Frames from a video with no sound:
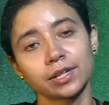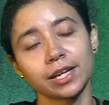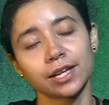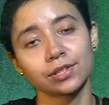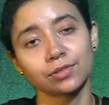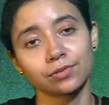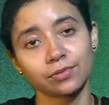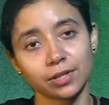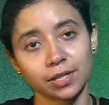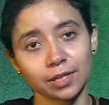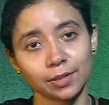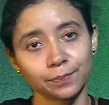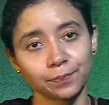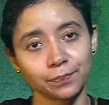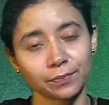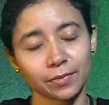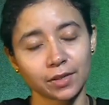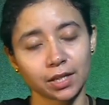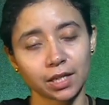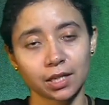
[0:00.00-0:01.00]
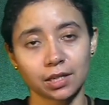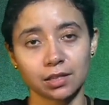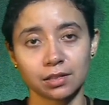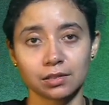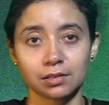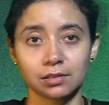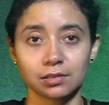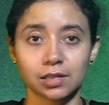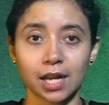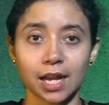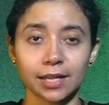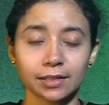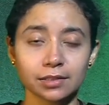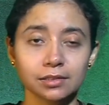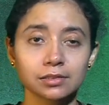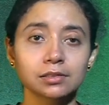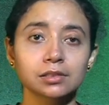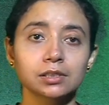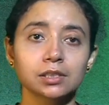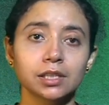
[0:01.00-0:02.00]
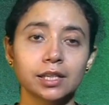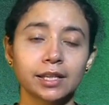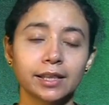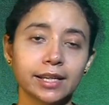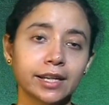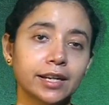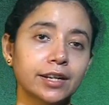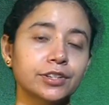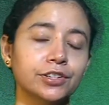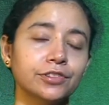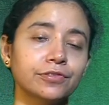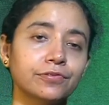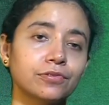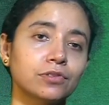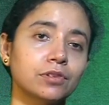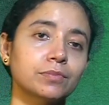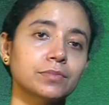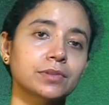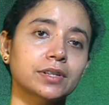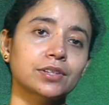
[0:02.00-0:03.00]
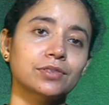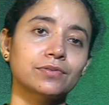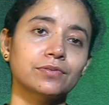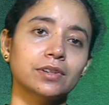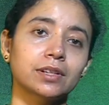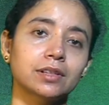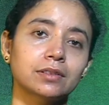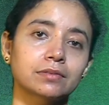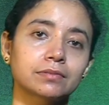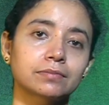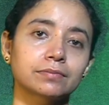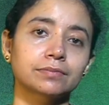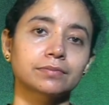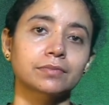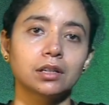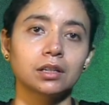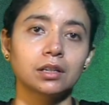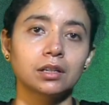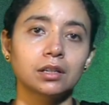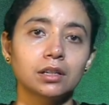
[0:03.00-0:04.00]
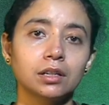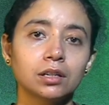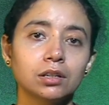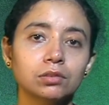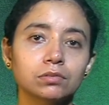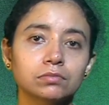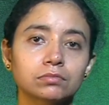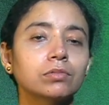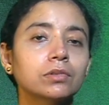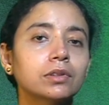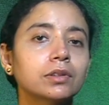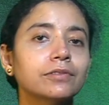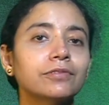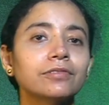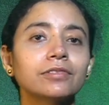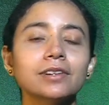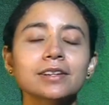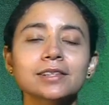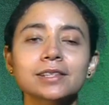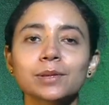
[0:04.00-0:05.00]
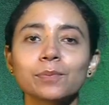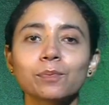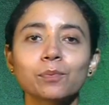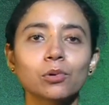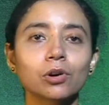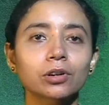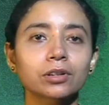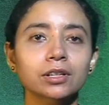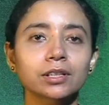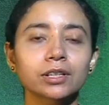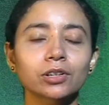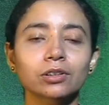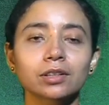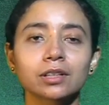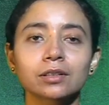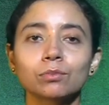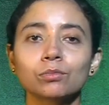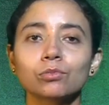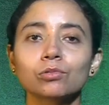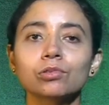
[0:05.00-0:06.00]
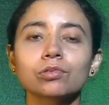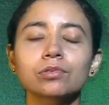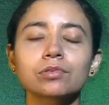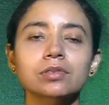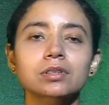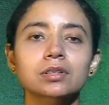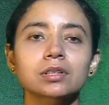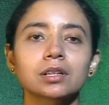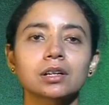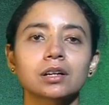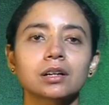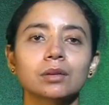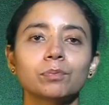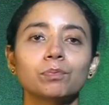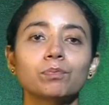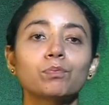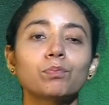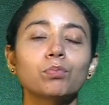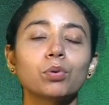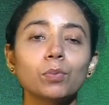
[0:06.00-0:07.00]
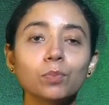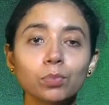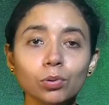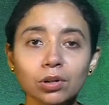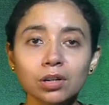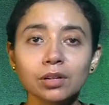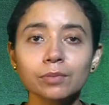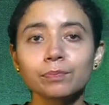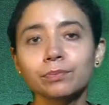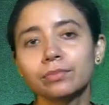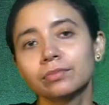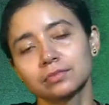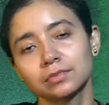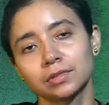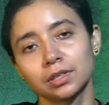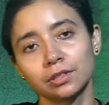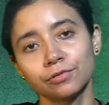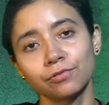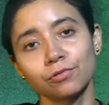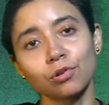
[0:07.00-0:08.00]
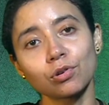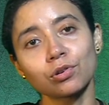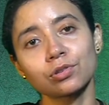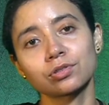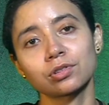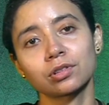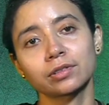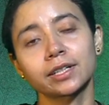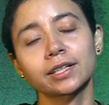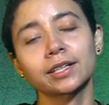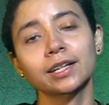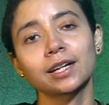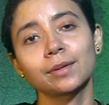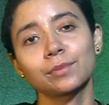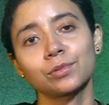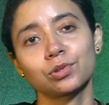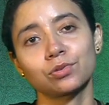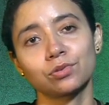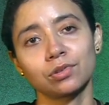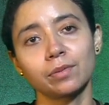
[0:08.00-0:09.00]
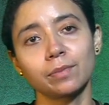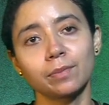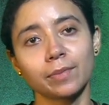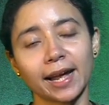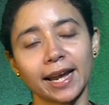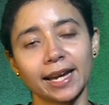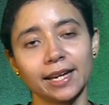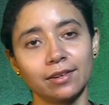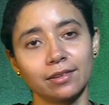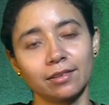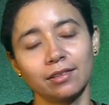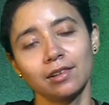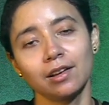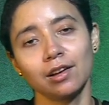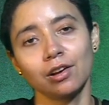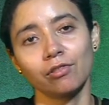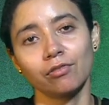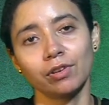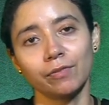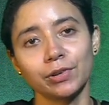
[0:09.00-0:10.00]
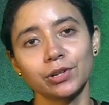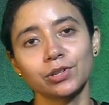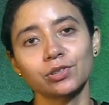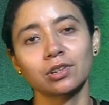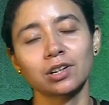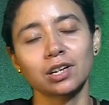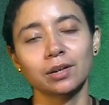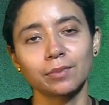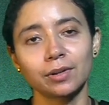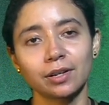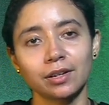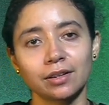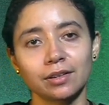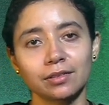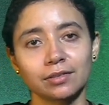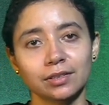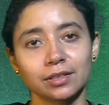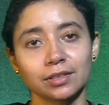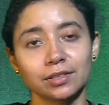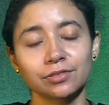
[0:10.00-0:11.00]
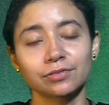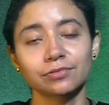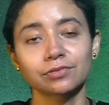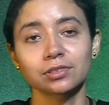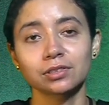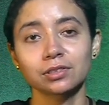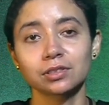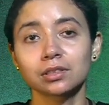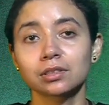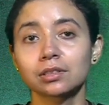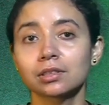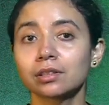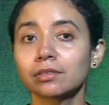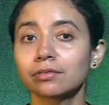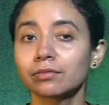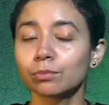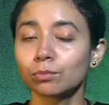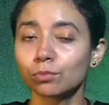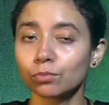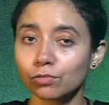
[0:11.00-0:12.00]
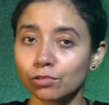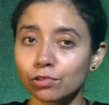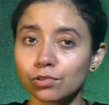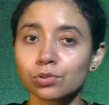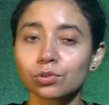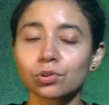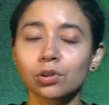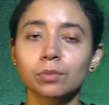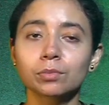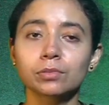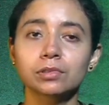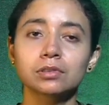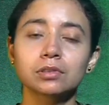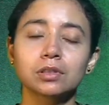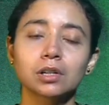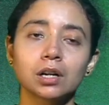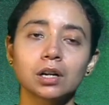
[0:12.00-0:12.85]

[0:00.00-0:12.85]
as well, and other narrative forms as well. Now, the first important or the most popular folk song that comes to our mind when we talk about the different, the most common,